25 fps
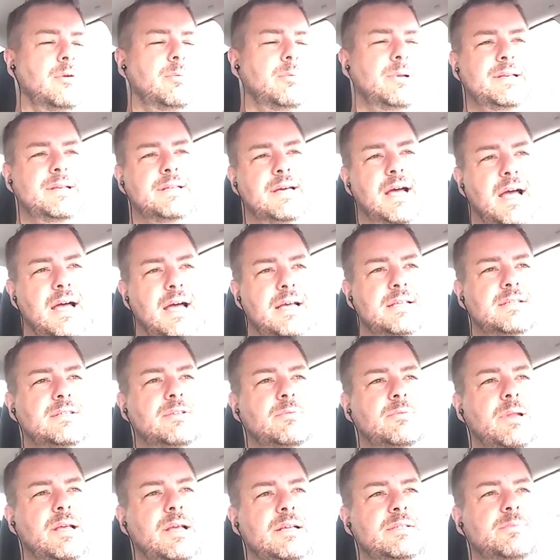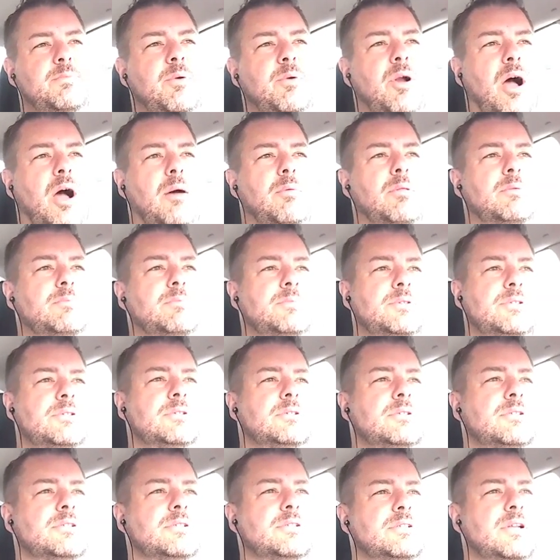nobody dies. Nobody has problems.
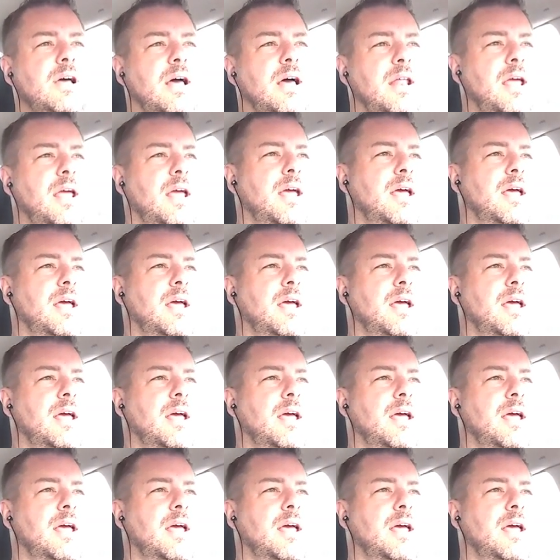It's not